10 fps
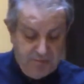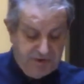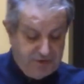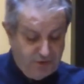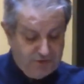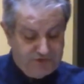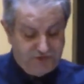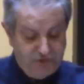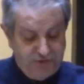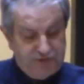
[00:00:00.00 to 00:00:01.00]
but
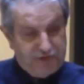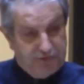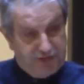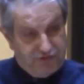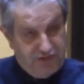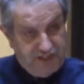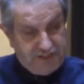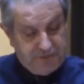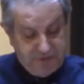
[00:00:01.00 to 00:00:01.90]
those Jews who agreed